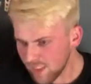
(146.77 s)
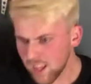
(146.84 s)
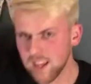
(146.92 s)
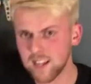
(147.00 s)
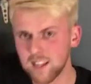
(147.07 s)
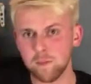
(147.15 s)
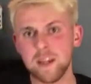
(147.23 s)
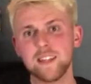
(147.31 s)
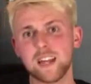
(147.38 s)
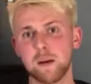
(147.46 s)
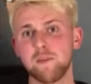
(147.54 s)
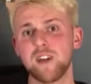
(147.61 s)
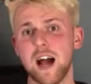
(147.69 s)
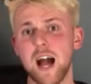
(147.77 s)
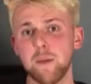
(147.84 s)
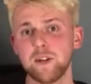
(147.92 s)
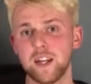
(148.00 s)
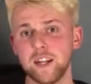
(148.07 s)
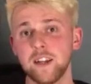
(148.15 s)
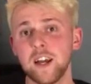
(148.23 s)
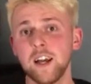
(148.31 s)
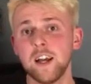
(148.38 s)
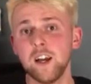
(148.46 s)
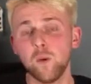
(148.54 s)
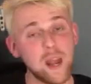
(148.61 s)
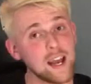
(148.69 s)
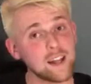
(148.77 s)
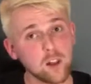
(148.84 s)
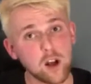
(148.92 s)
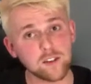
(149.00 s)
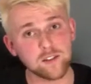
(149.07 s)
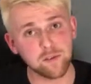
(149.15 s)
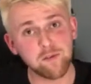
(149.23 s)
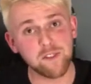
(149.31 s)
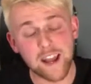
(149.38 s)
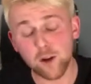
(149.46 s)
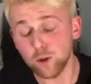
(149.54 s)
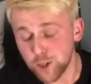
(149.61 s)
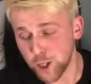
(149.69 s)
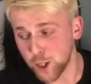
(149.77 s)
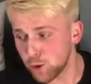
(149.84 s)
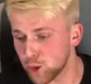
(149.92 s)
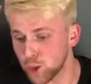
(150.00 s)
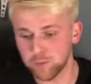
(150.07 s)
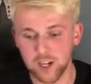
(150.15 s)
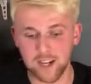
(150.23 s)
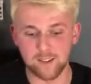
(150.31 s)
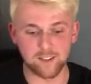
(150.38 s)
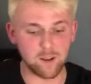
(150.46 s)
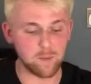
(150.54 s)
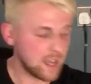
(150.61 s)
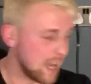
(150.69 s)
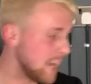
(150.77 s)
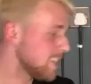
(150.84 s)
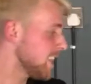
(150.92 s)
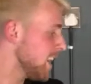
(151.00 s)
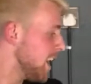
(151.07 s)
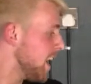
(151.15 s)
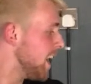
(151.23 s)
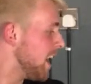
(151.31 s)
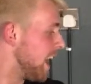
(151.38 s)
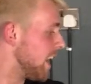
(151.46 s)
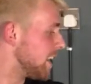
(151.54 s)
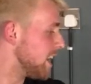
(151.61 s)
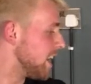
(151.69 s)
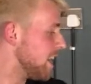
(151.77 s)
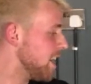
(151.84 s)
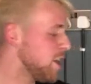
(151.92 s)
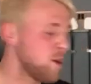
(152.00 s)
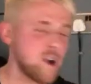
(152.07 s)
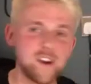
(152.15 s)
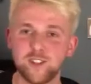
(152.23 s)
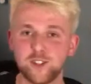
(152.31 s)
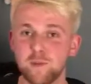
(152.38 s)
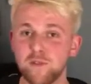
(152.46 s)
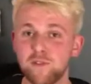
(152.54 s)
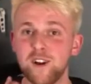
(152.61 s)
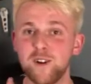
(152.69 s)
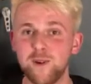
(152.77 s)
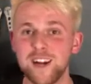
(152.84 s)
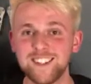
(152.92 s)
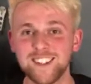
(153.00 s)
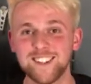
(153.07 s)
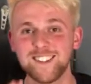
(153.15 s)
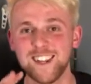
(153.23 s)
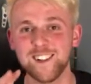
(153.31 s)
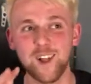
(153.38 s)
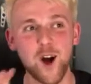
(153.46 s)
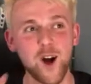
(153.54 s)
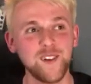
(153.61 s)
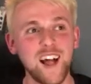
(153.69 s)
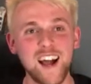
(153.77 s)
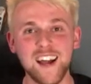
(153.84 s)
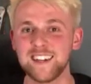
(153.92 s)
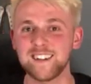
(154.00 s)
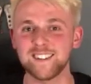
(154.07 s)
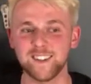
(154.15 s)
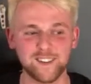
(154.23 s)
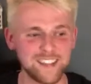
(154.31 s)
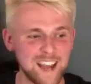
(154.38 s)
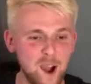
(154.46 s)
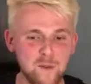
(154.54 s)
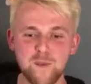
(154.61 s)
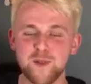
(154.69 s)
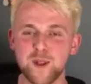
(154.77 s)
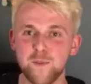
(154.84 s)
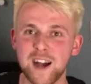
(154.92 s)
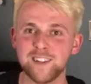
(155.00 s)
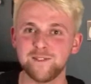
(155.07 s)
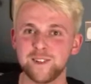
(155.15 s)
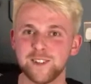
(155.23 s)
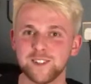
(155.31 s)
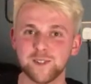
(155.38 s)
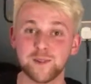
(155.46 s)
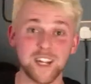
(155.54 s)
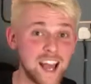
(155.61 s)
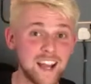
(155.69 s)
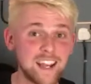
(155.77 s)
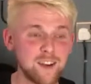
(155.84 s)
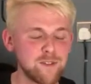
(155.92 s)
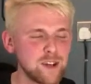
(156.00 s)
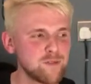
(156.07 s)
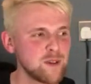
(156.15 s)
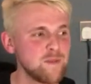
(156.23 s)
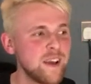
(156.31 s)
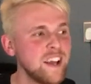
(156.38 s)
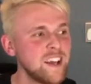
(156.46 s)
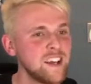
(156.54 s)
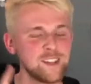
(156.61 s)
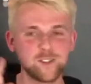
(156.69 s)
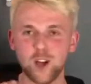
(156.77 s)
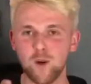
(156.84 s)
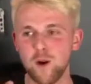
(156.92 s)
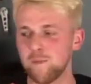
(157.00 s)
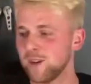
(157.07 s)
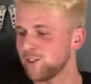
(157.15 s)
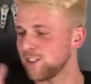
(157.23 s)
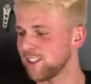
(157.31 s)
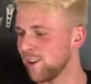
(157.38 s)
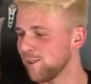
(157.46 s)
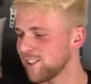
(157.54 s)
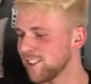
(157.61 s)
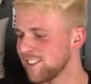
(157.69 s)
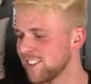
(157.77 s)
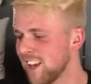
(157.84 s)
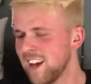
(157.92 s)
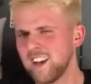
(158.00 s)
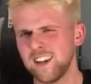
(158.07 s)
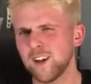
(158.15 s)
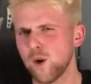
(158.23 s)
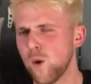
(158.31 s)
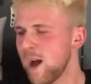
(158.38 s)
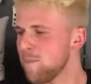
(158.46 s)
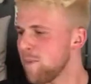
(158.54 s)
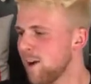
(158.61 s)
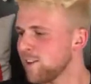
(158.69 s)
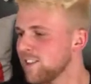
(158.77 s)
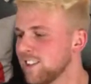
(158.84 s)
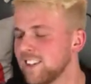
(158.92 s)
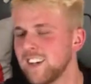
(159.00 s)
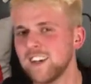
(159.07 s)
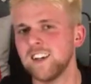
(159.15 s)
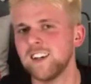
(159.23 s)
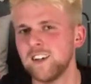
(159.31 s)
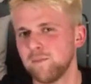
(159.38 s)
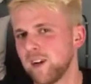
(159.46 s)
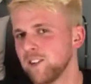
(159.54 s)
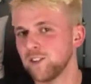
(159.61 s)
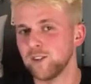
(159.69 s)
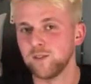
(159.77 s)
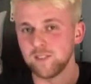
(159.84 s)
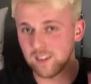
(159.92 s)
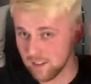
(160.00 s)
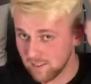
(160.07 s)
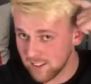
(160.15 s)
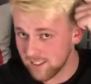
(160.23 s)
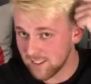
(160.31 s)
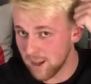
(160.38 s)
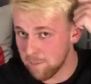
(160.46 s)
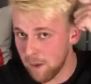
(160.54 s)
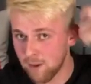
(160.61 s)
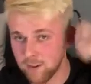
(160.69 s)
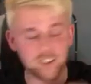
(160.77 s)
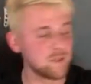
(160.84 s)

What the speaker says: And in the meantime of that happening, we had lots of failed YouTube channels, I may add, and some of which are still online because I can't remember the passwords to and I can't get rid of them. So I won't mention those because quite embarrassing, mind you. This is embarrassing